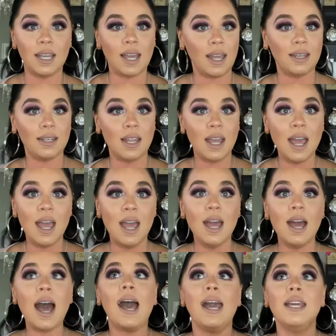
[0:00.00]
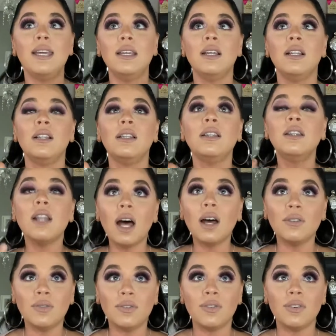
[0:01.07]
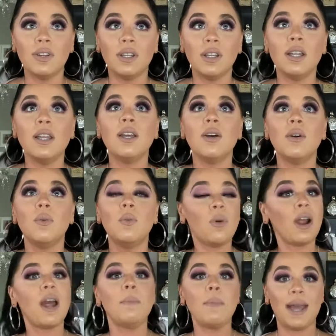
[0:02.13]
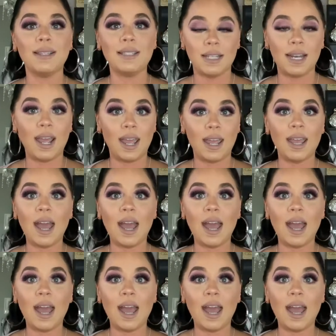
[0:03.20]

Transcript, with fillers: And I love where I'm at today.